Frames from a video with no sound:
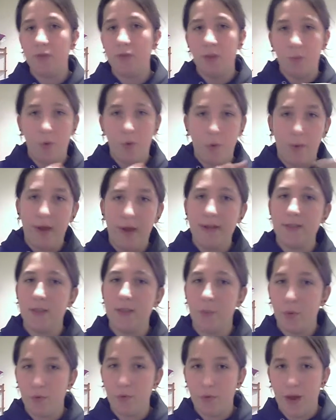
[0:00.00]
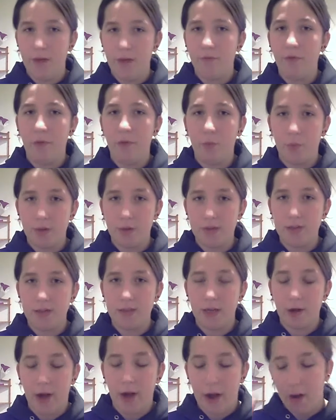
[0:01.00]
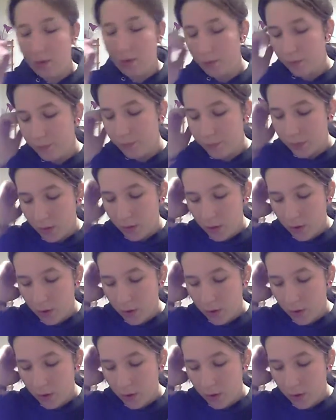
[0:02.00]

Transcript: Some are white, some are red for the ones that are out.